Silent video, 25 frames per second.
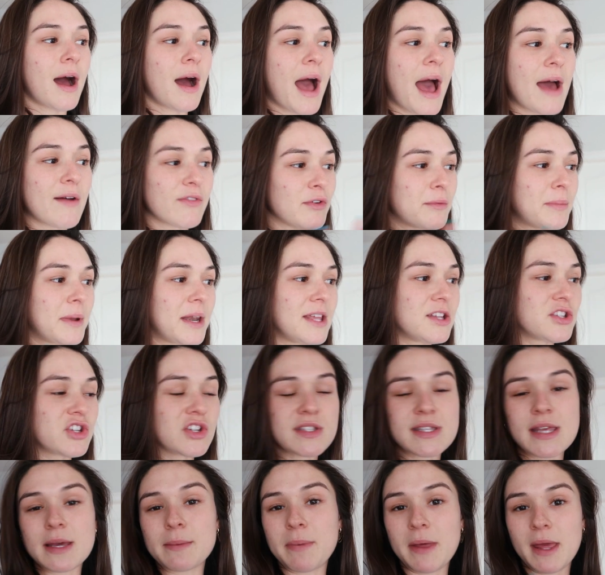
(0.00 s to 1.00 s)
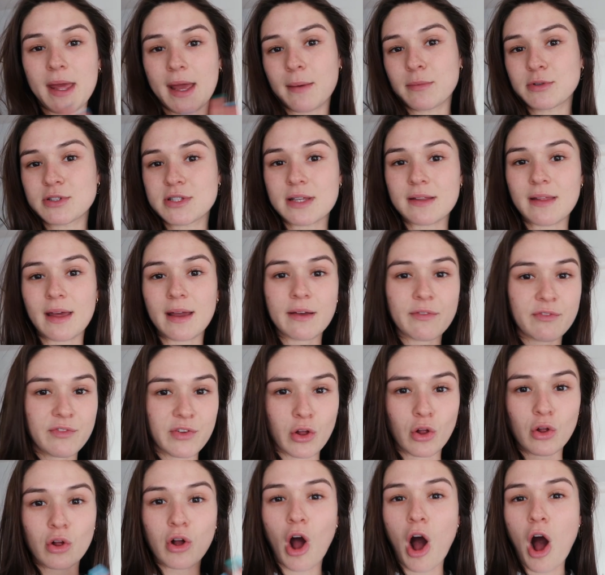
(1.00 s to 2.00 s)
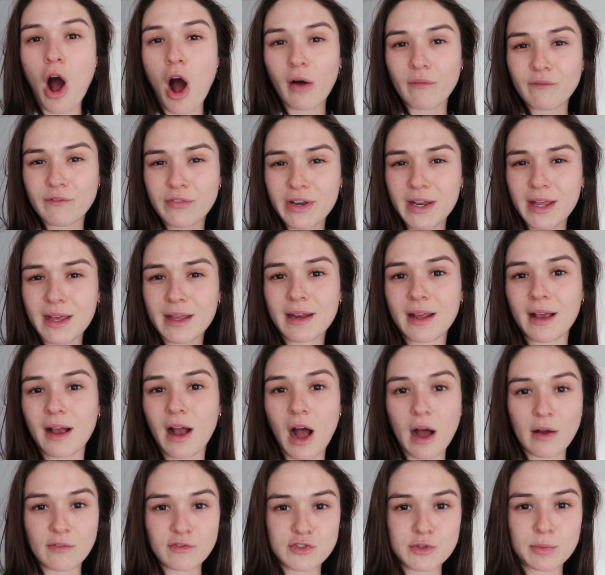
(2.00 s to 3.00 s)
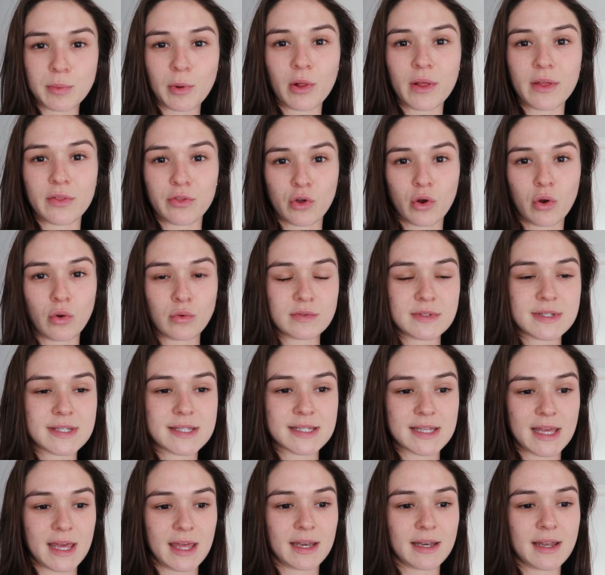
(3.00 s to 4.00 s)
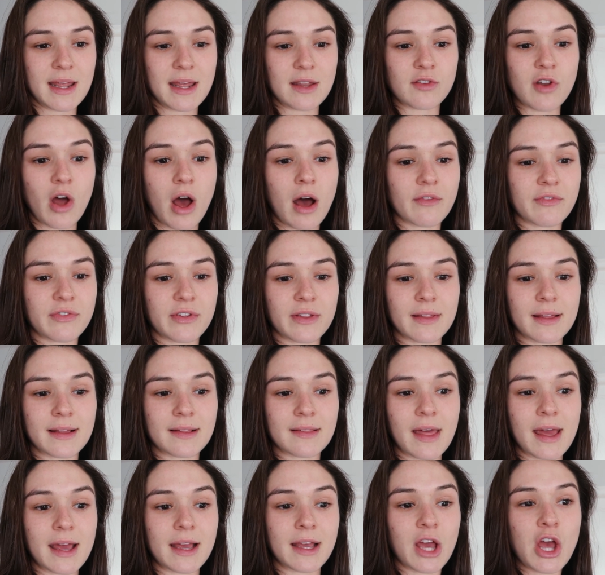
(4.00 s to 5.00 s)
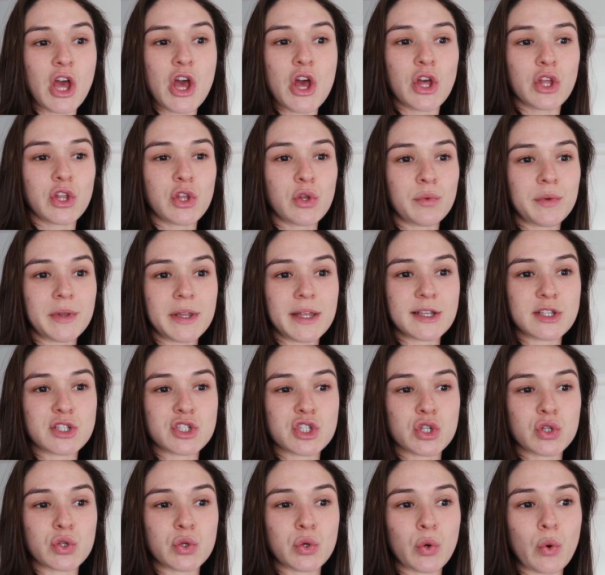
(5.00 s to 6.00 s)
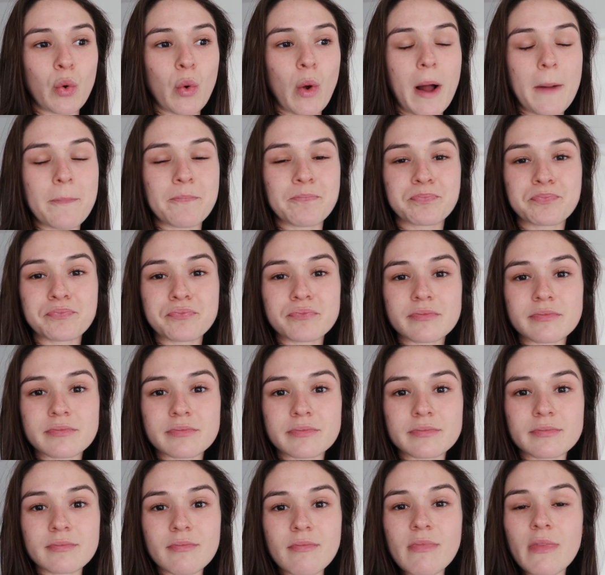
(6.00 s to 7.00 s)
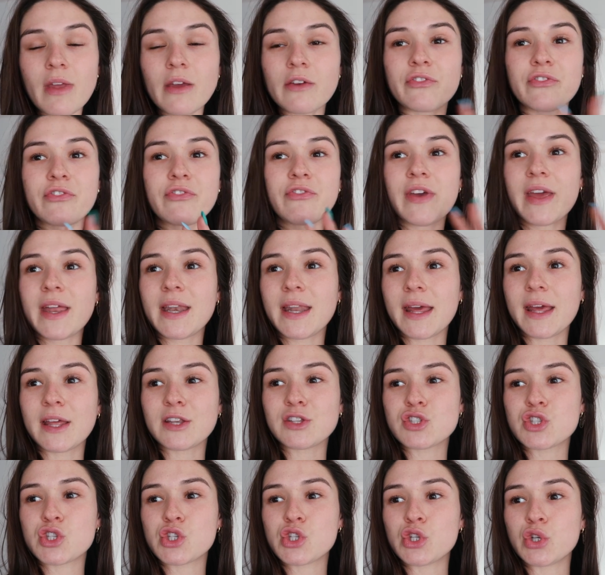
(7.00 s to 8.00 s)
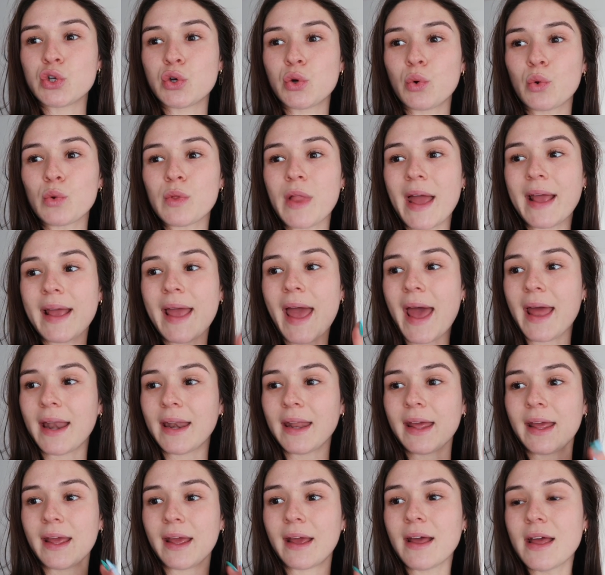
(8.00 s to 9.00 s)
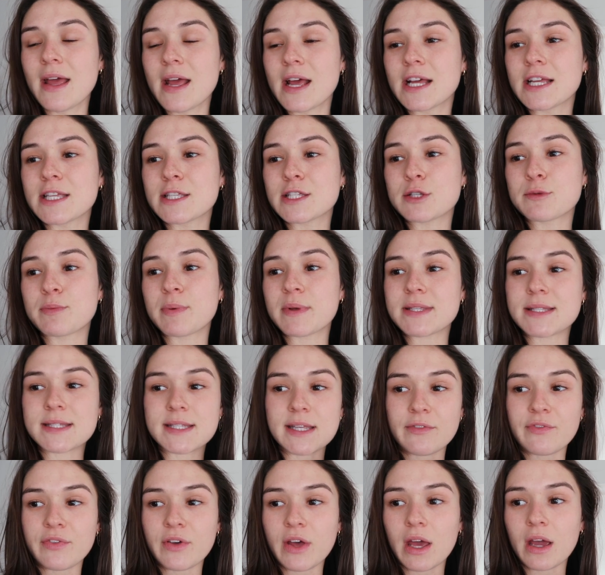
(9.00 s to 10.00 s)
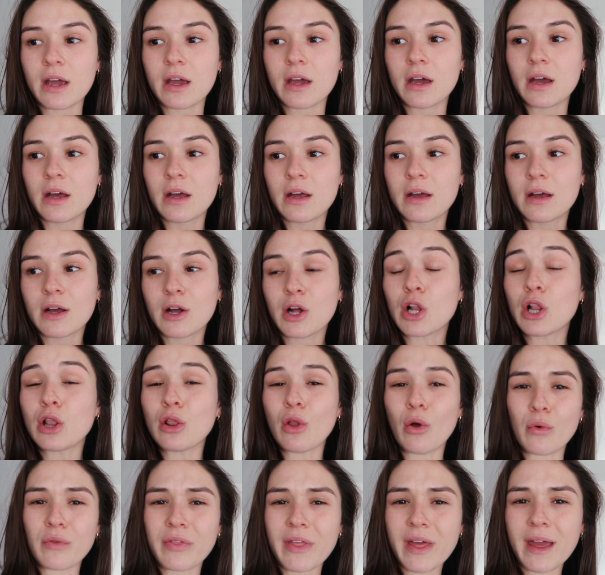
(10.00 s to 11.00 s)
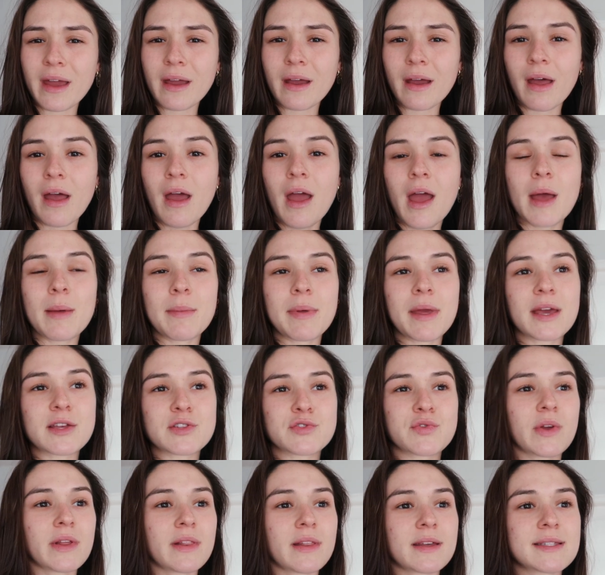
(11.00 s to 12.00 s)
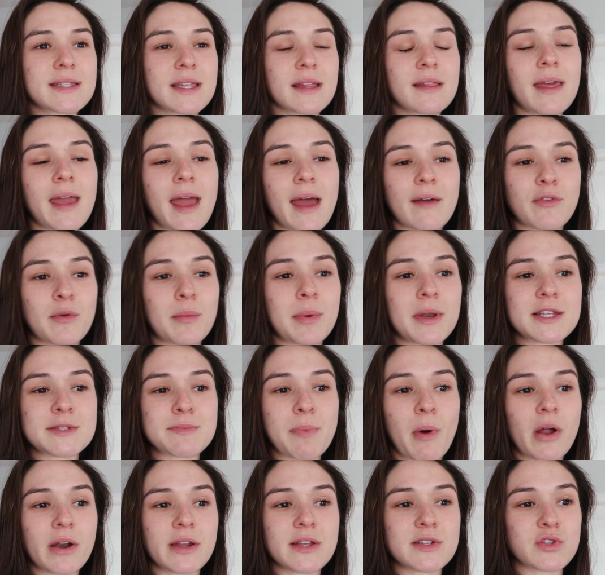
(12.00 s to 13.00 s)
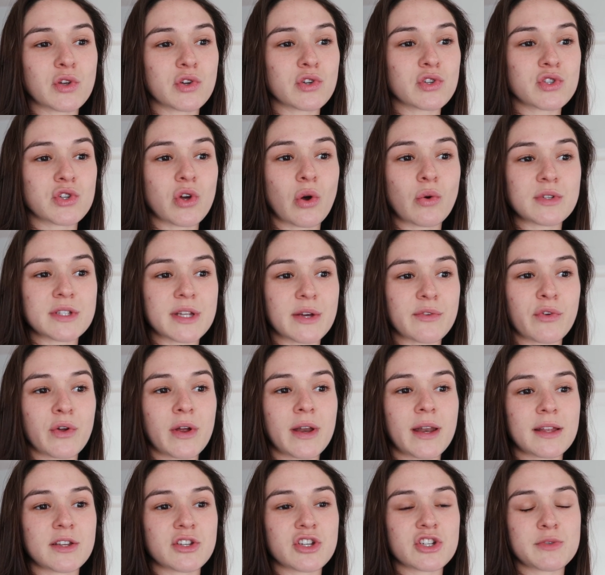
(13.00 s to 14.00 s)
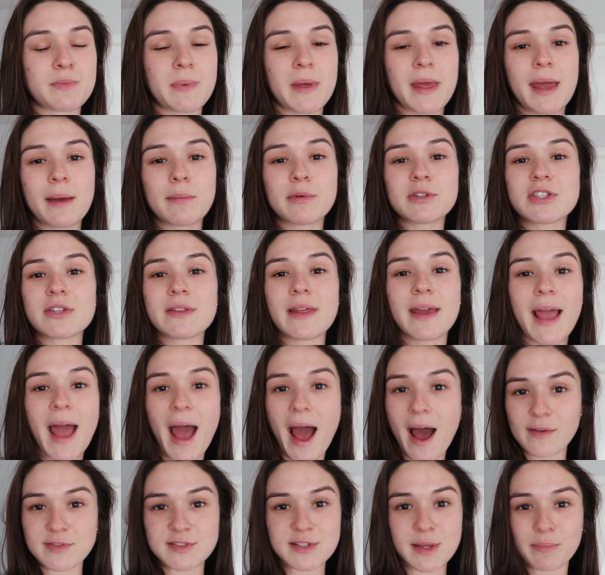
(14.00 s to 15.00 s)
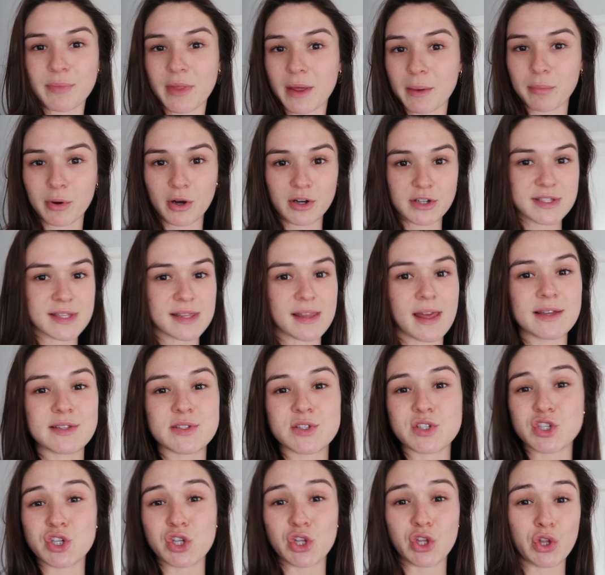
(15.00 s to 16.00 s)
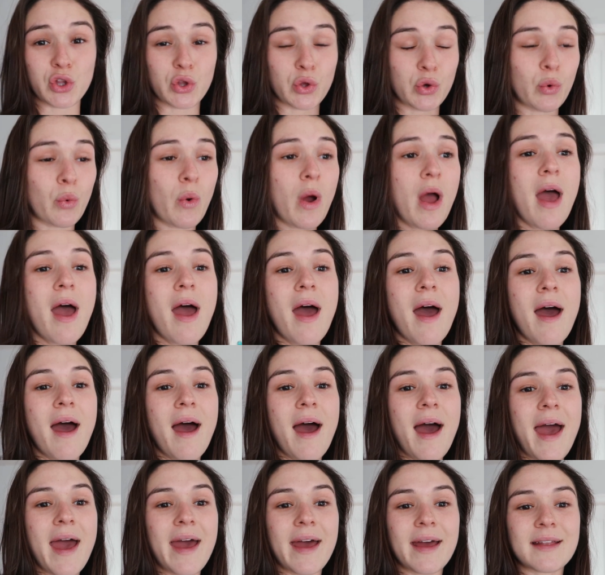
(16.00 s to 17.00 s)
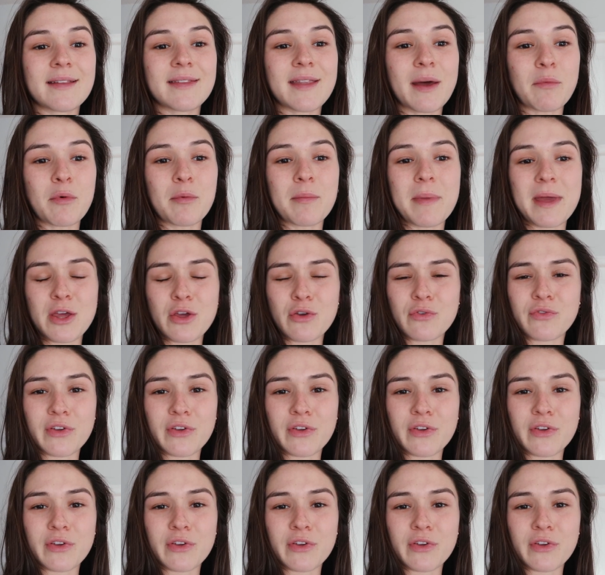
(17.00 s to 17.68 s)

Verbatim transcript: everybody just like being able to like feel confident and comfortable in their own skin and not feeling like you need to fit into like any specific clothing because realistically everybody's bodies are so different and just being able to like have something personalized to you and that will make you